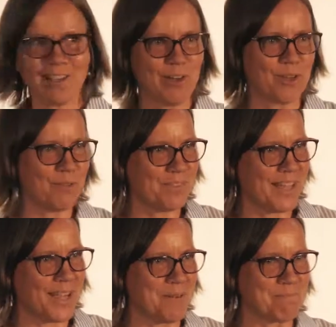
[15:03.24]
lot of
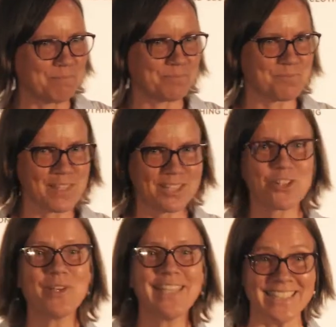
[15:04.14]
the
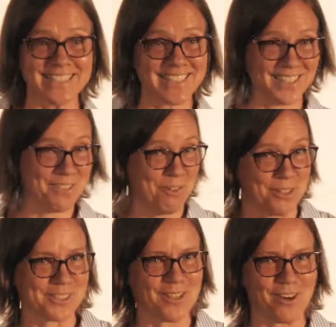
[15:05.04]
trees in the
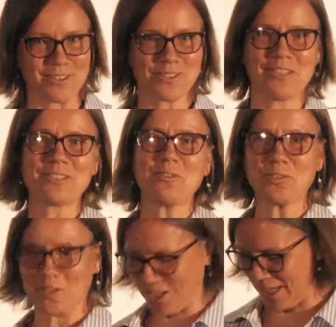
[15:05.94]
forest garden. So this is
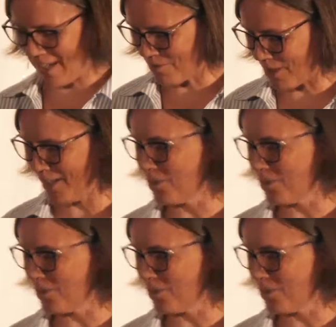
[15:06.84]
also, again, a really